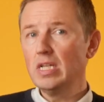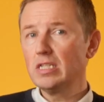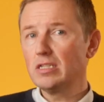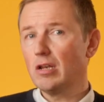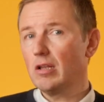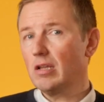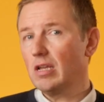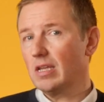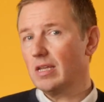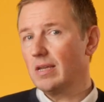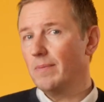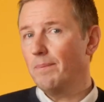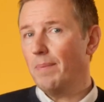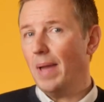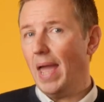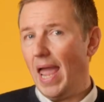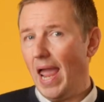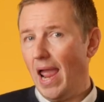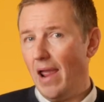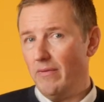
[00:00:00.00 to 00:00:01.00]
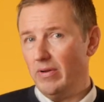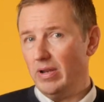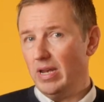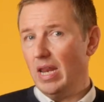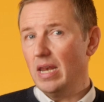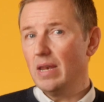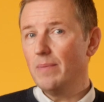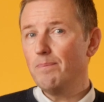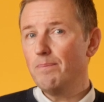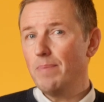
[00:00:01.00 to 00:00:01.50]
to look at comparing
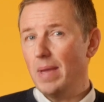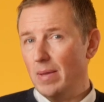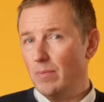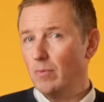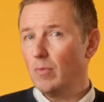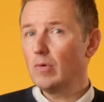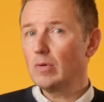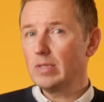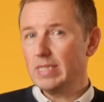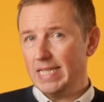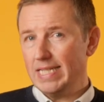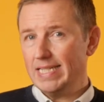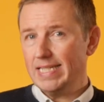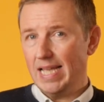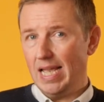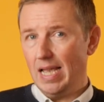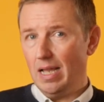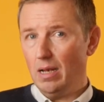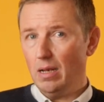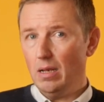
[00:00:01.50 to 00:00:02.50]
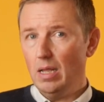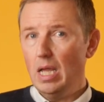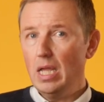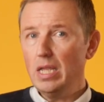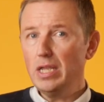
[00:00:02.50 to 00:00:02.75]
in a bit more detail,